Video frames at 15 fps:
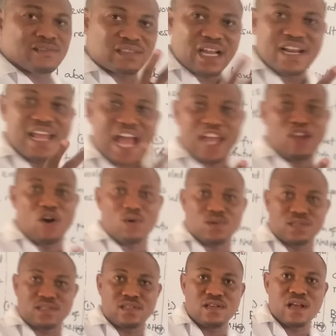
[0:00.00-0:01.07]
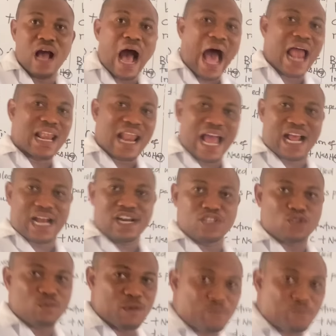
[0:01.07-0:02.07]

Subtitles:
3 ions are likely to be